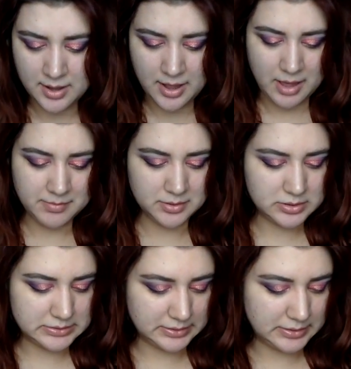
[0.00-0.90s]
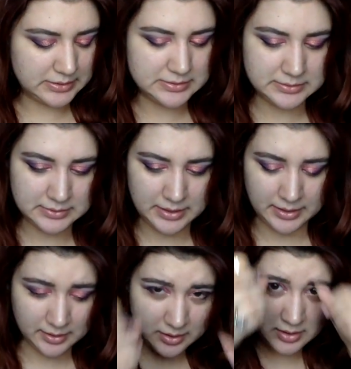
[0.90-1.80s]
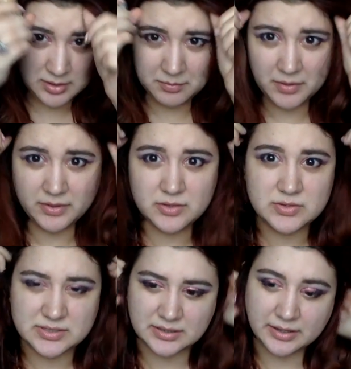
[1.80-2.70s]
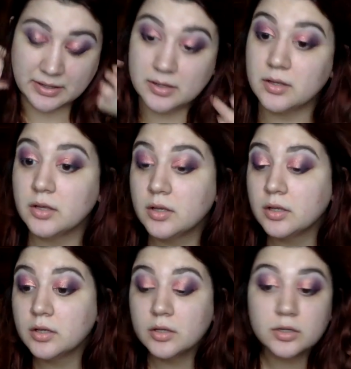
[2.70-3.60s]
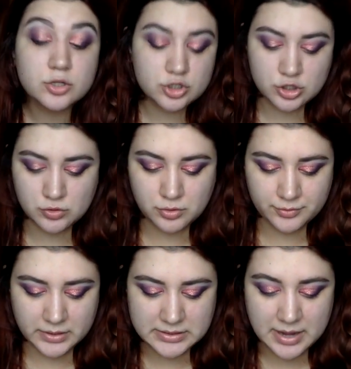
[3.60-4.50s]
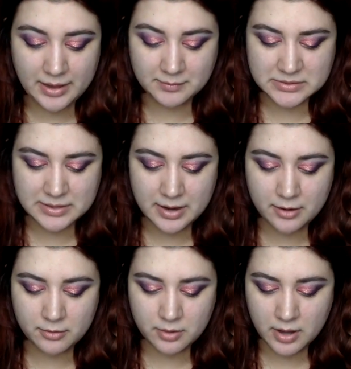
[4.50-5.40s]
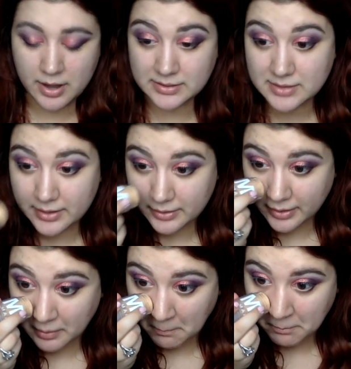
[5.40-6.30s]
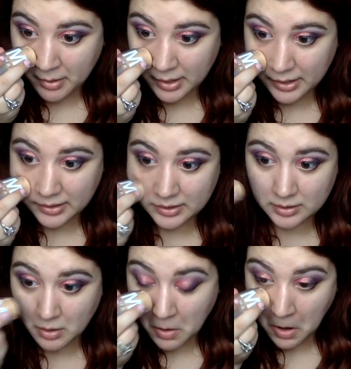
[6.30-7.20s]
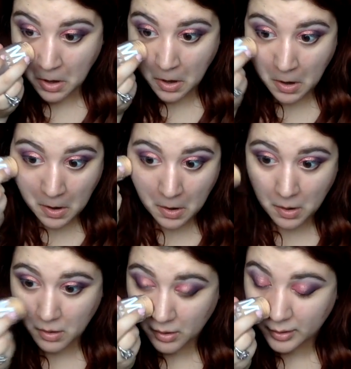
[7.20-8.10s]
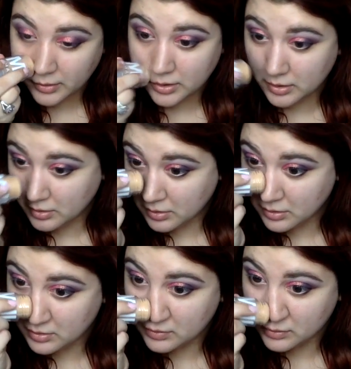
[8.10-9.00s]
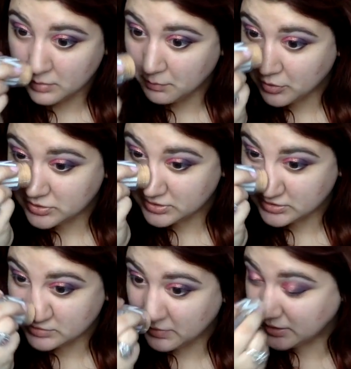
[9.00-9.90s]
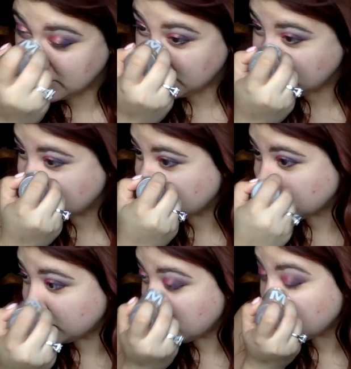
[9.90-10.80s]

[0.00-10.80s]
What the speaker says: I've been using this, like, probably used it like 2, 3 times now. I just kind of like paint it on mostly just my T-zone.